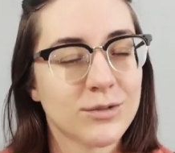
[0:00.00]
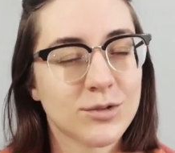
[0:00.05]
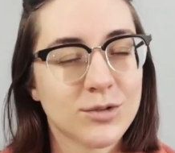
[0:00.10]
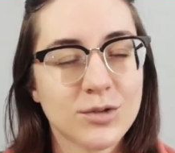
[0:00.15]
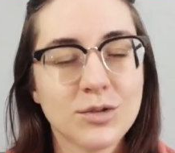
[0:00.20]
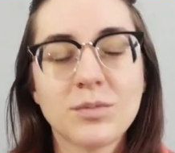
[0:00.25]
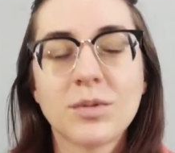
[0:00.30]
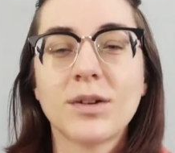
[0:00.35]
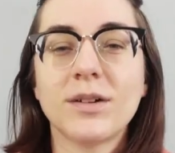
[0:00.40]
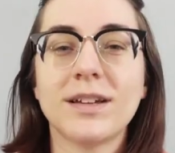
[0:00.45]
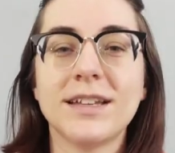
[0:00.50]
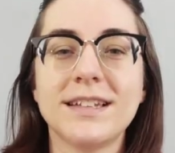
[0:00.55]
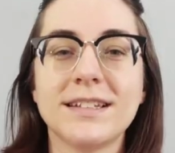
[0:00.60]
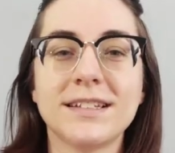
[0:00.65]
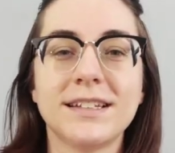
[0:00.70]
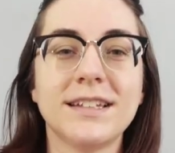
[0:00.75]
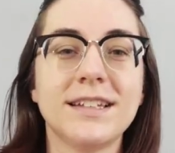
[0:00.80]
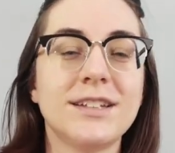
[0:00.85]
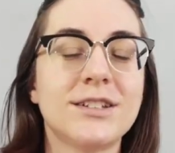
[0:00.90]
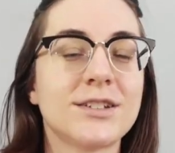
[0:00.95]
super
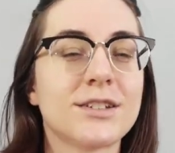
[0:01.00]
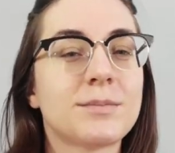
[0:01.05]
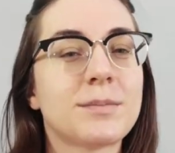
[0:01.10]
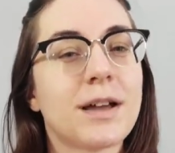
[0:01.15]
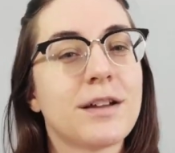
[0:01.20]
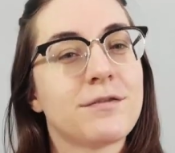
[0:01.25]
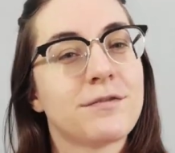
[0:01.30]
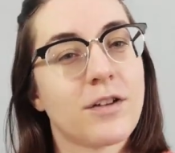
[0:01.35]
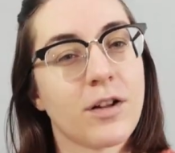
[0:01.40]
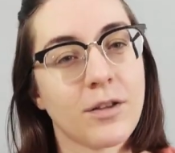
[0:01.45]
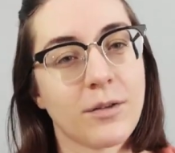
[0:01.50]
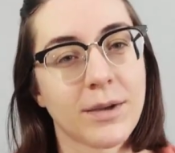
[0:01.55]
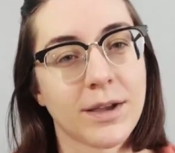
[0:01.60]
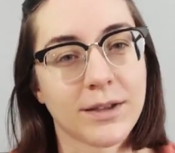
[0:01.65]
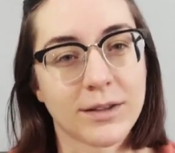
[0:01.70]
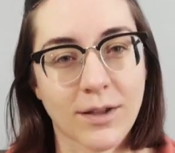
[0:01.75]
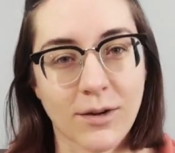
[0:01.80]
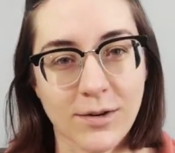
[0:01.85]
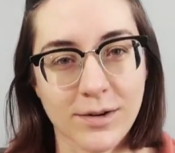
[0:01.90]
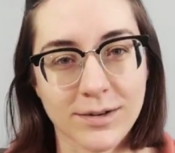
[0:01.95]
easily just by
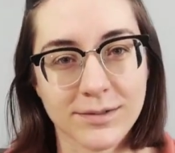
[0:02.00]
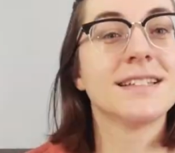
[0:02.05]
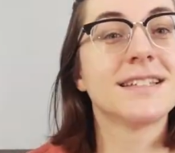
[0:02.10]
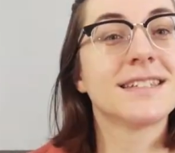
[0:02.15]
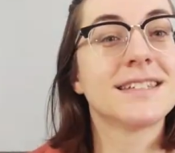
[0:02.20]
following along.